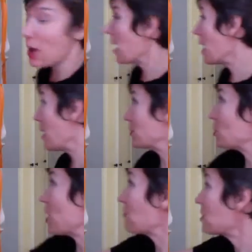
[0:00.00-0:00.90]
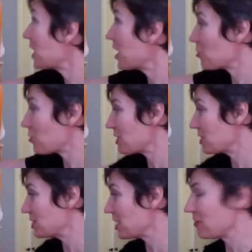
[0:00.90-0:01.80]
Uh, so everything underneath the
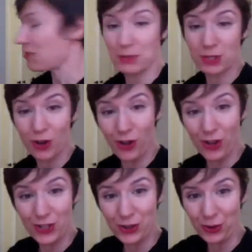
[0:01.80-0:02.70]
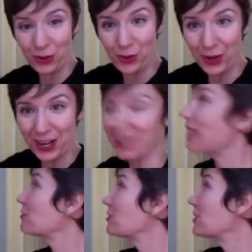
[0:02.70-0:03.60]
diaphragm is all internal organ.
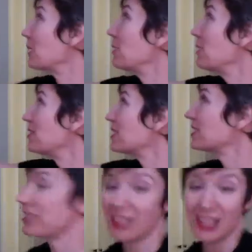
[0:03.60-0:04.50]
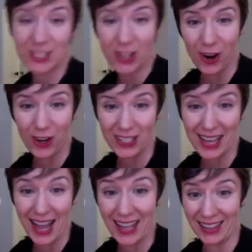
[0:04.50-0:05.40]
Everything above it is heart
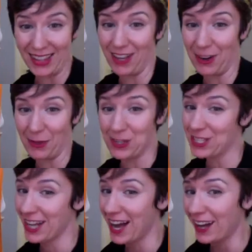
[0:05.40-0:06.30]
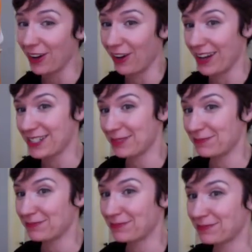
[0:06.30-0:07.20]
and lung, which is kind of awesome.
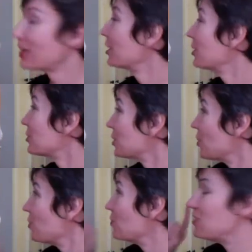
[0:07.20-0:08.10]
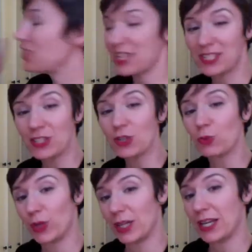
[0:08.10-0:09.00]
So this is a
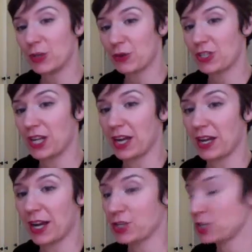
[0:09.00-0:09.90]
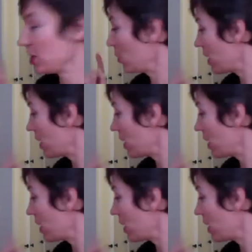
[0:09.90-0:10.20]
really interesting connection here. We